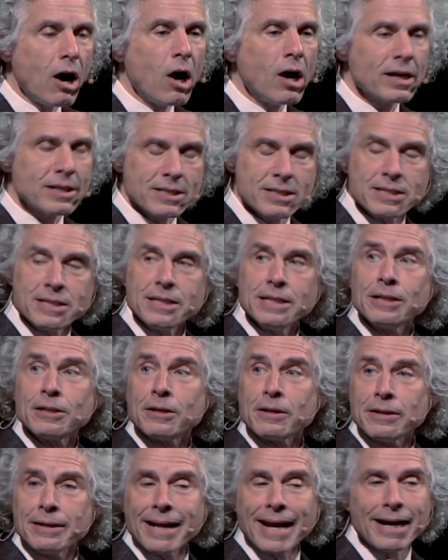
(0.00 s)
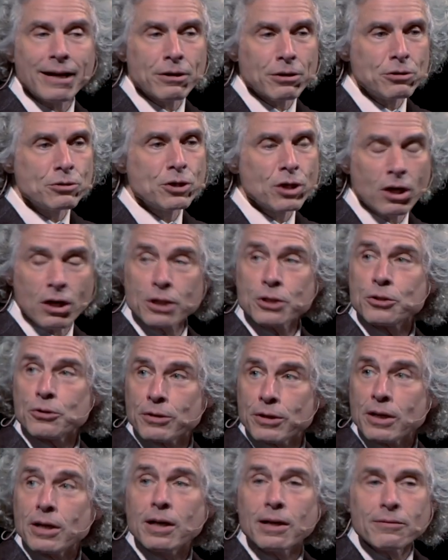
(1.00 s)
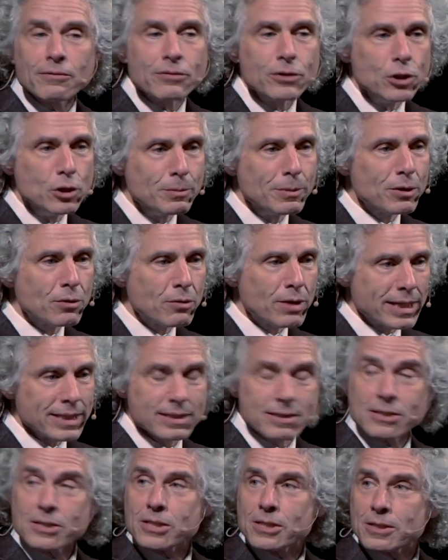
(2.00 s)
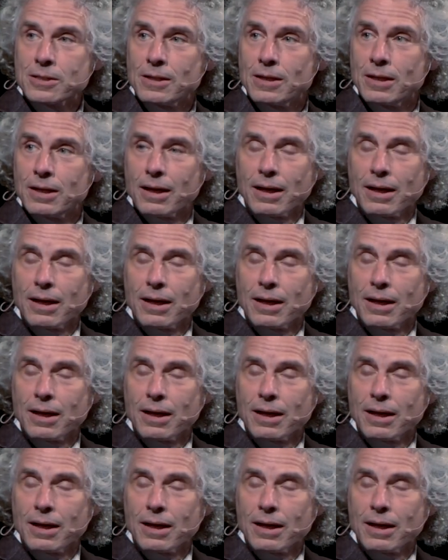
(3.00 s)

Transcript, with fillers: austere, narrow doctrine of human rights